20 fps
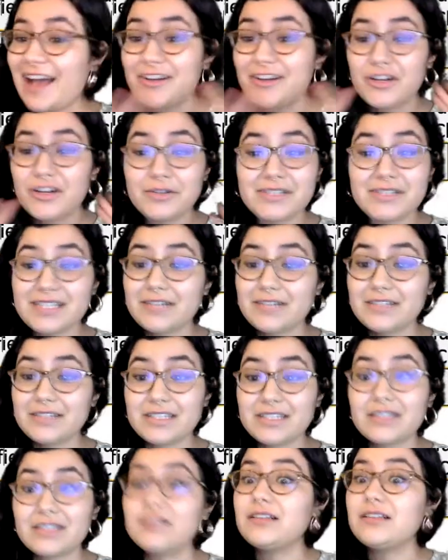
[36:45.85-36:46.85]
I know it sounds
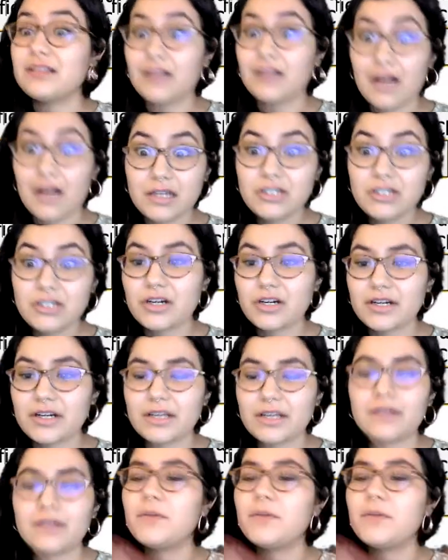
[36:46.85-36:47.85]
like a lot of
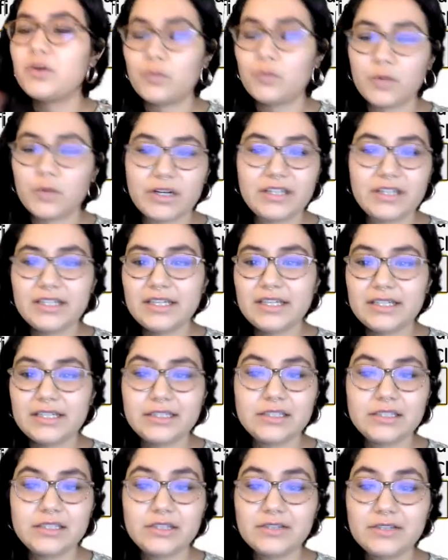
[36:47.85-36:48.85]
jargon, but we're going to get
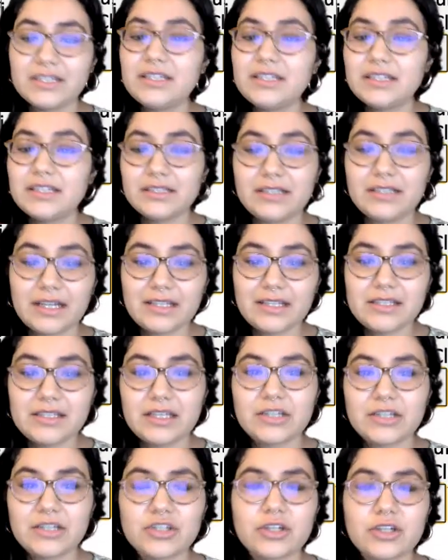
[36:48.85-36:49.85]
into it in the next
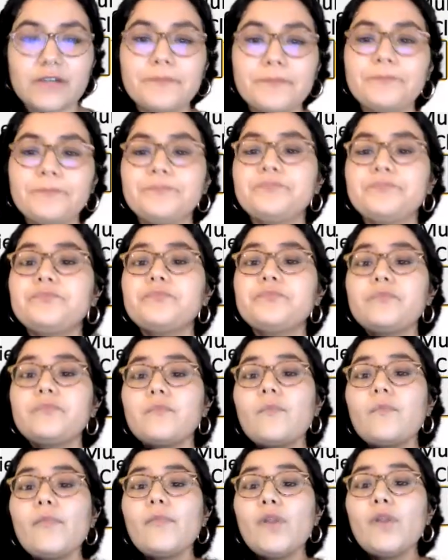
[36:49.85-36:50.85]
lecture,
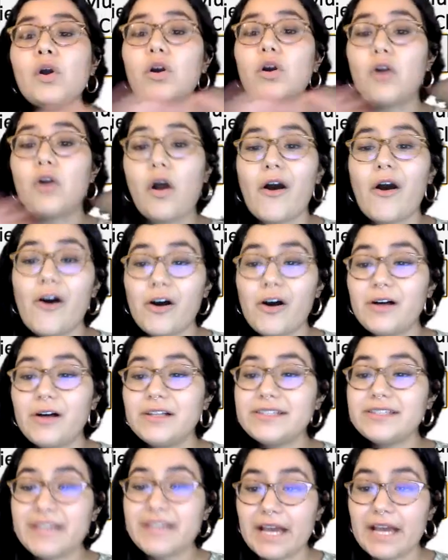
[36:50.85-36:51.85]
are
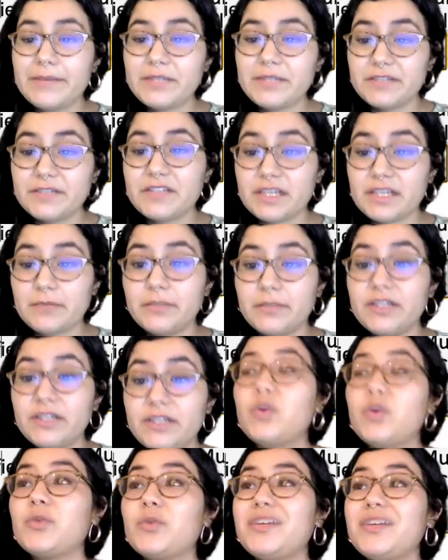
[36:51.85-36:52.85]
all types of sampling
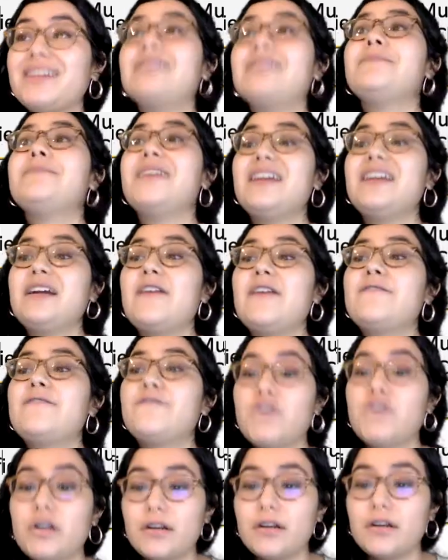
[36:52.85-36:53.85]
where we can make
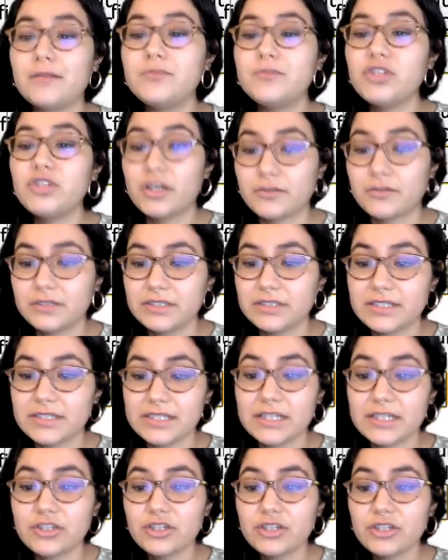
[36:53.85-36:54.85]
firm
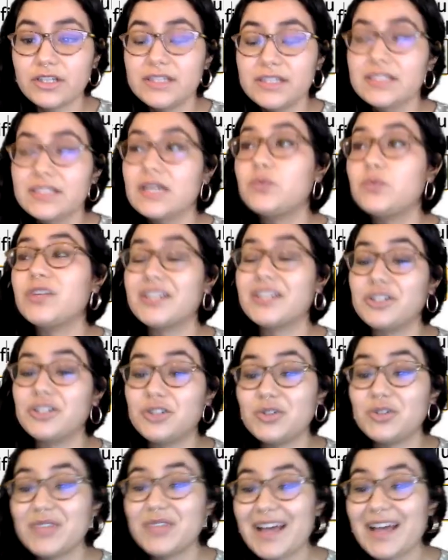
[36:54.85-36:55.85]
generalizations, and we can
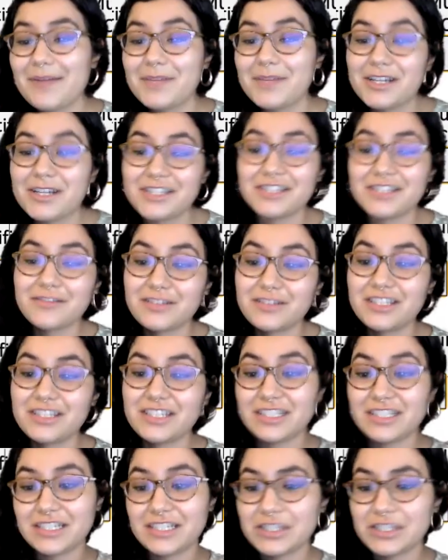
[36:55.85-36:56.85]
do that because of
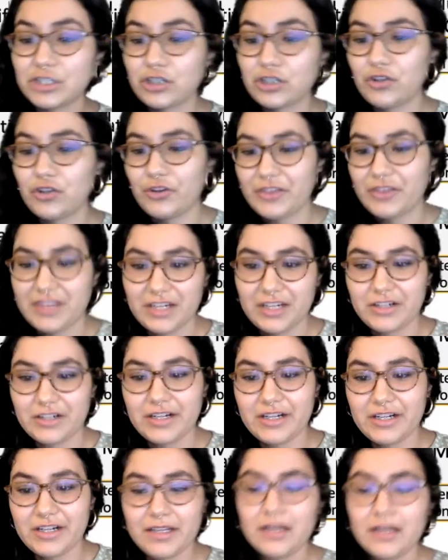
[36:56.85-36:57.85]
statistical
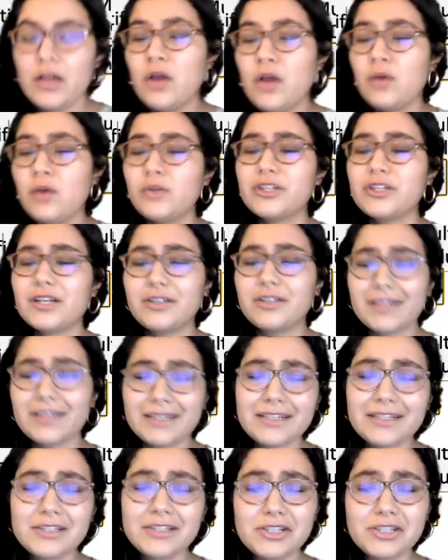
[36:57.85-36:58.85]
theory, which I'll
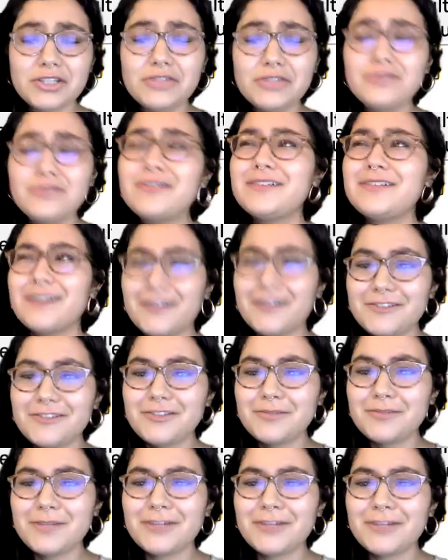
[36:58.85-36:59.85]
get into not
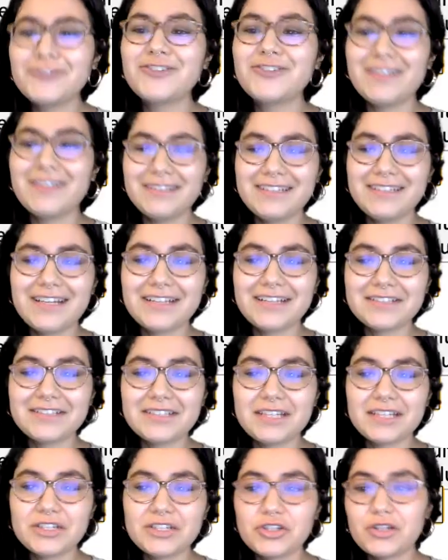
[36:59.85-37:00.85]
too much in the next
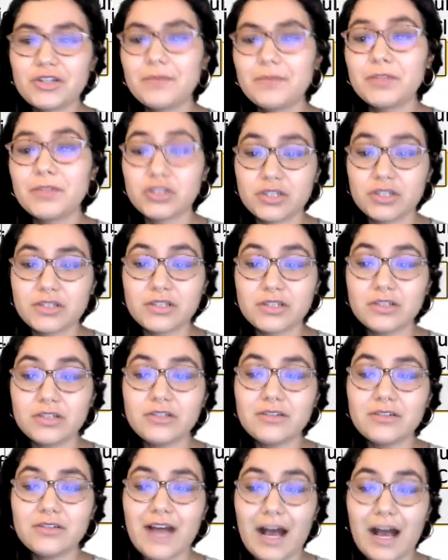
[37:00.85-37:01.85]
lecture, but just so
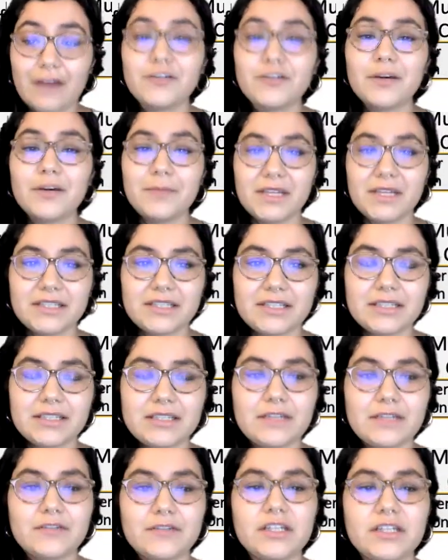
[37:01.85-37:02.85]
you have a
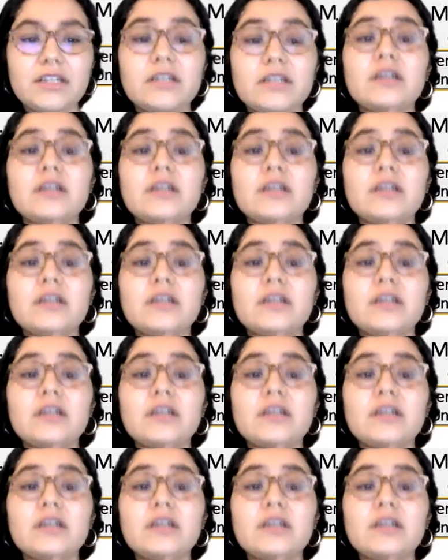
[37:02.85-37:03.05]
basis of it.